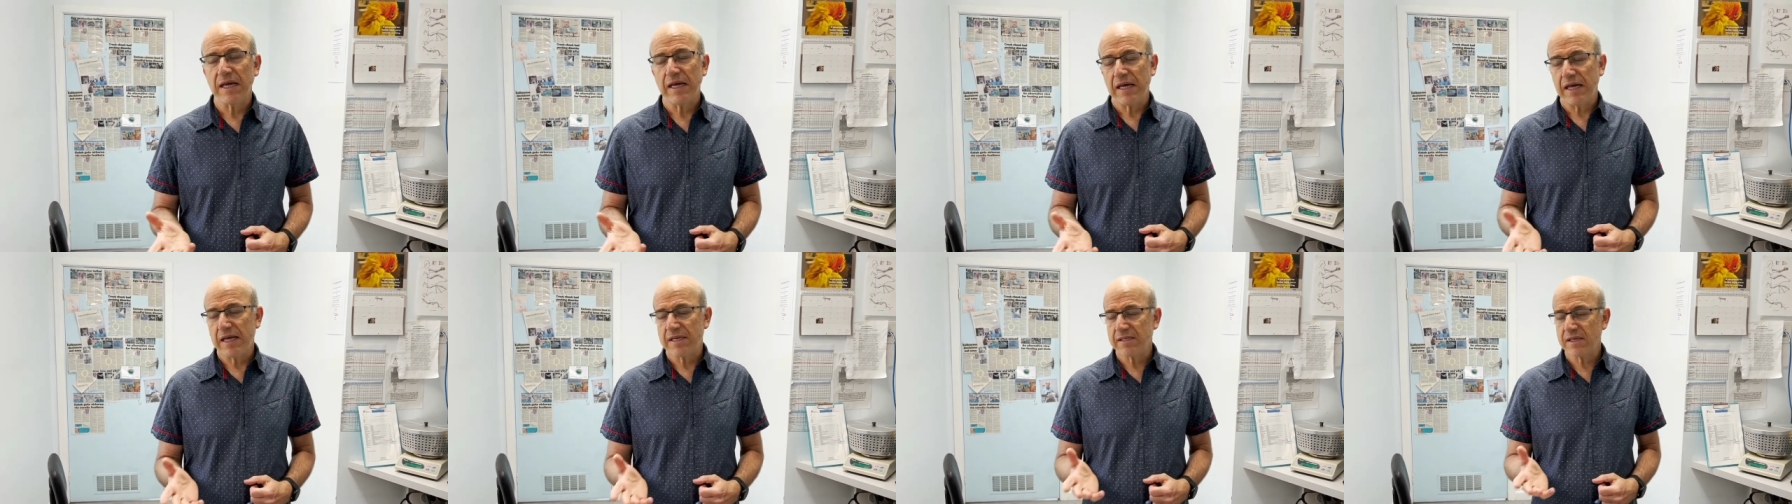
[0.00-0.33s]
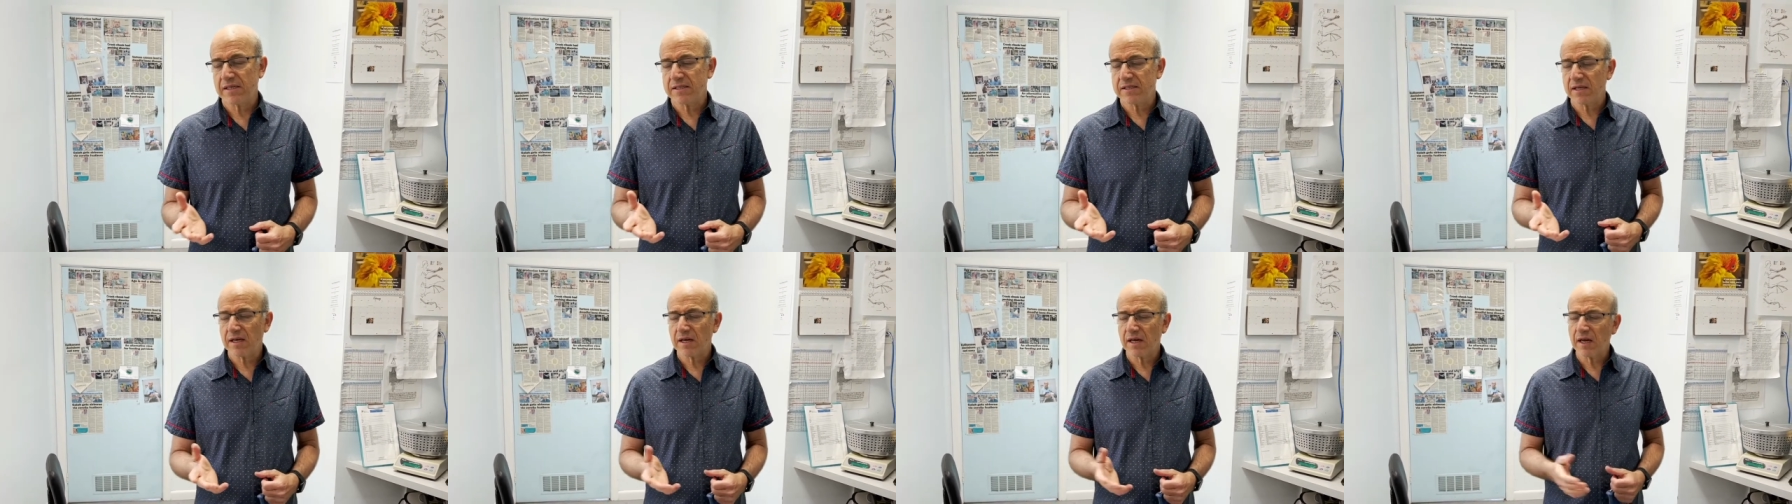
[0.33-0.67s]
is
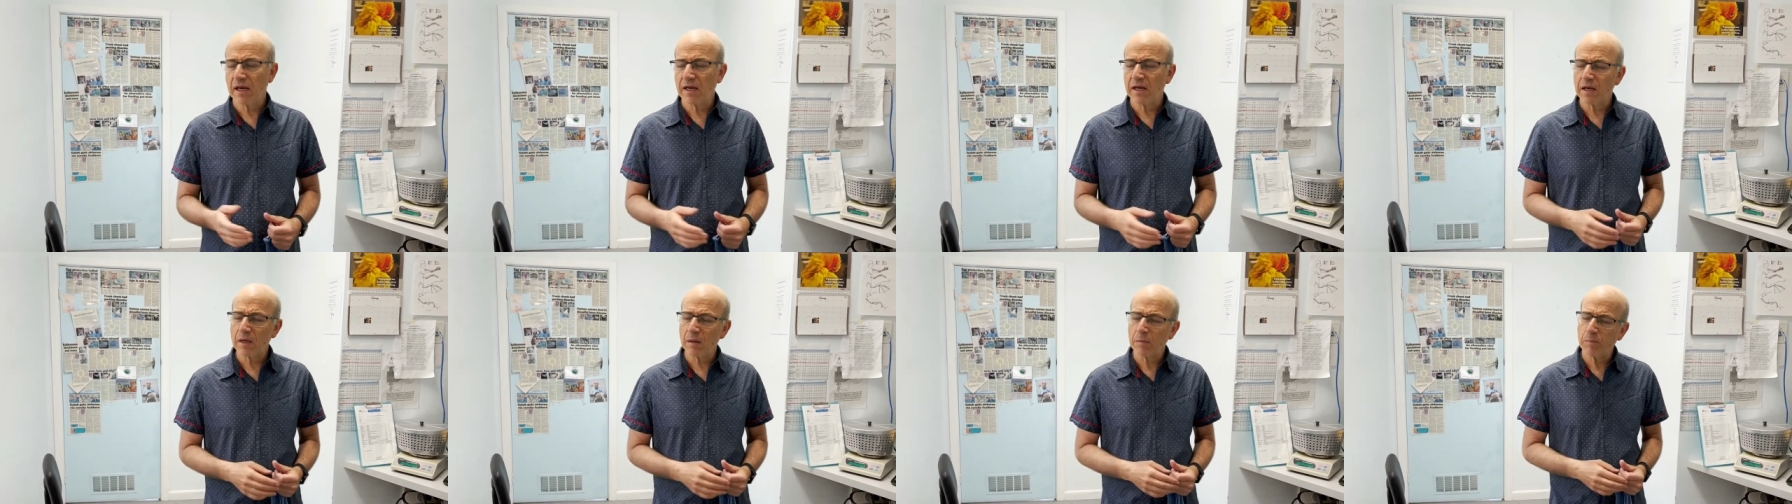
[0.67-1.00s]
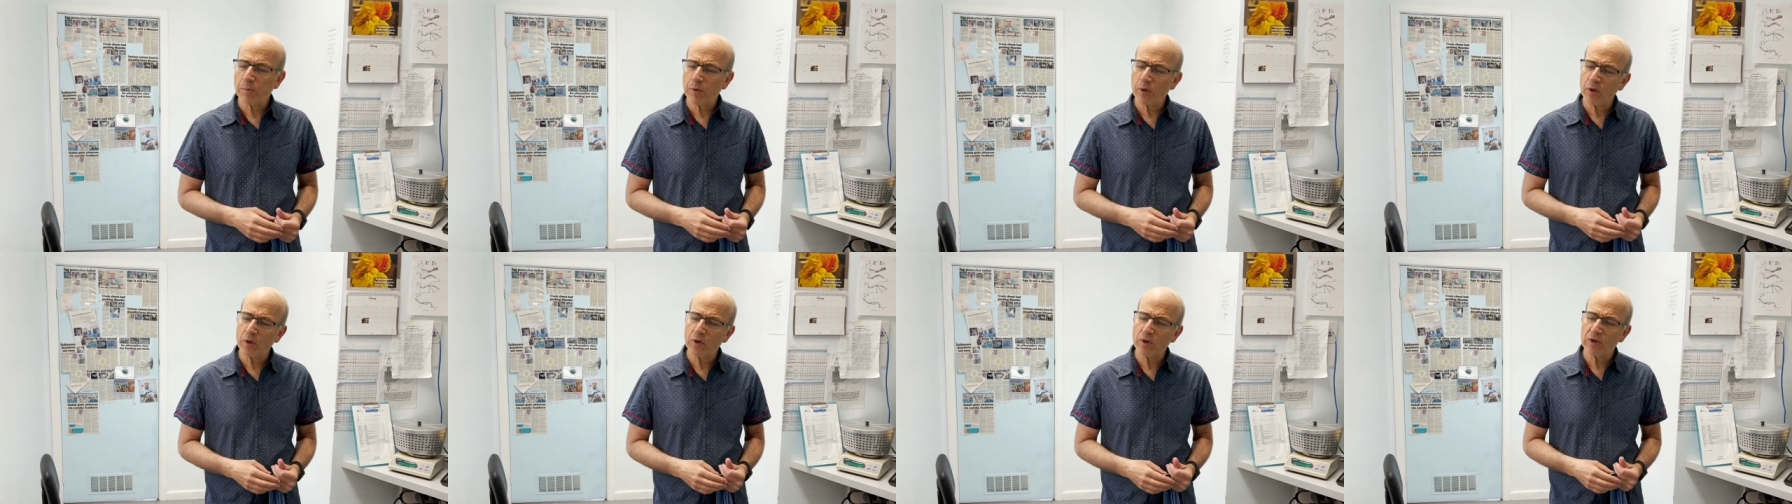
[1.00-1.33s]
it's a, a little
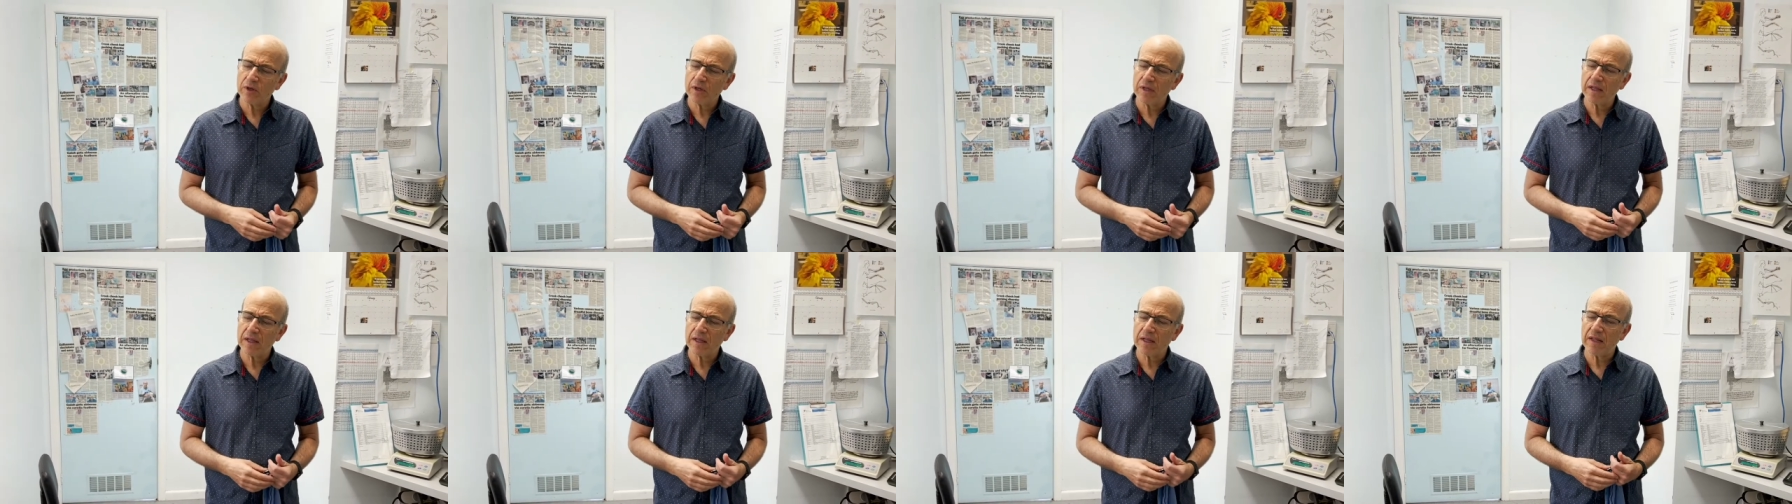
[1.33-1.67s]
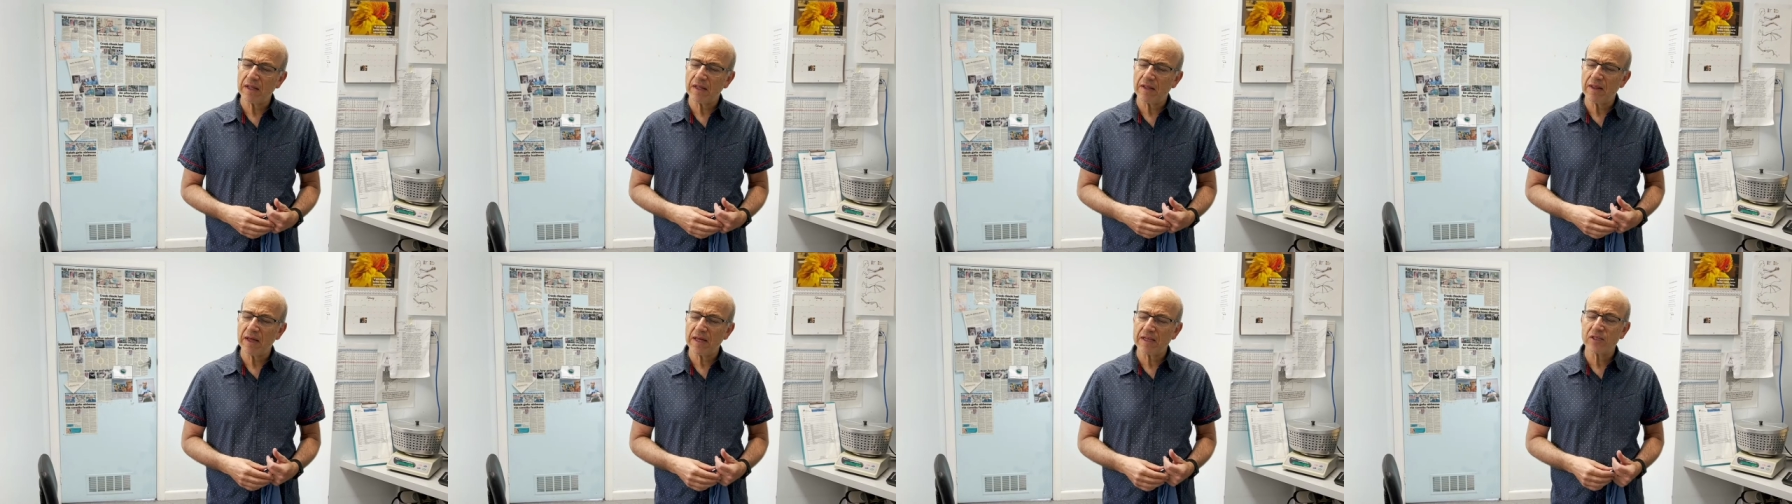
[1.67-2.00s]
bird
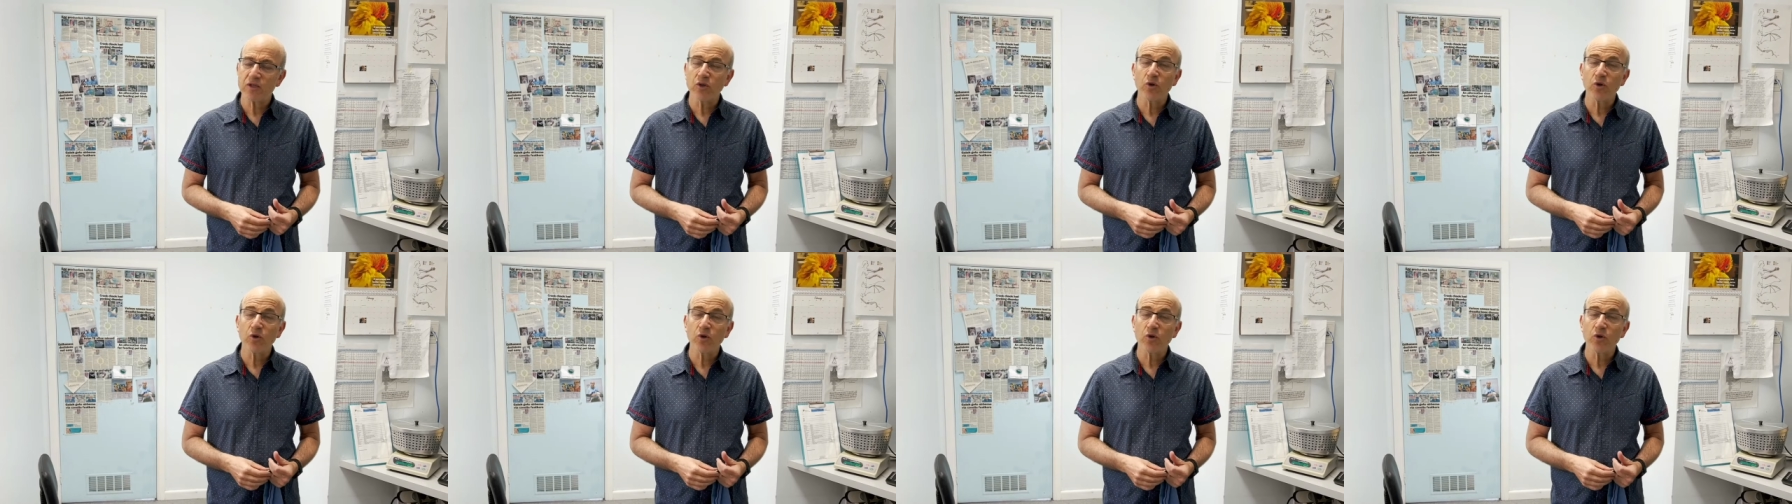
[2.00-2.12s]
that's